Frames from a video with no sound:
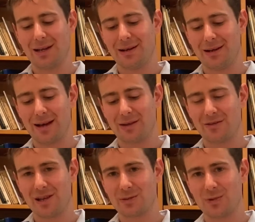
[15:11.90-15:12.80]
Now, the
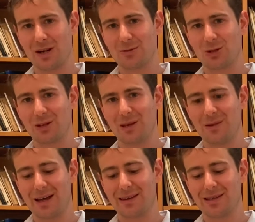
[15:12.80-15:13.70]
reason why I'm talking
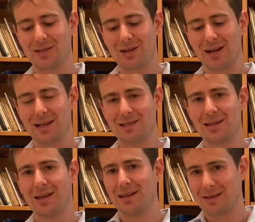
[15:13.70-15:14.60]
about these guys,
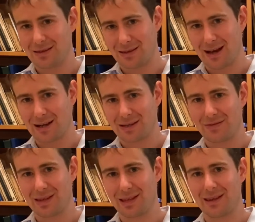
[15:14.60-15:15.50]

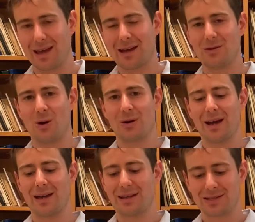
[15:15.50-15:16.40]
given that they are not an
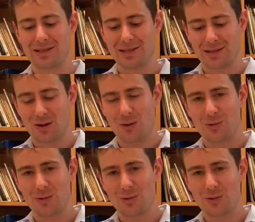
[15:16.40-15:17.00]
existing gold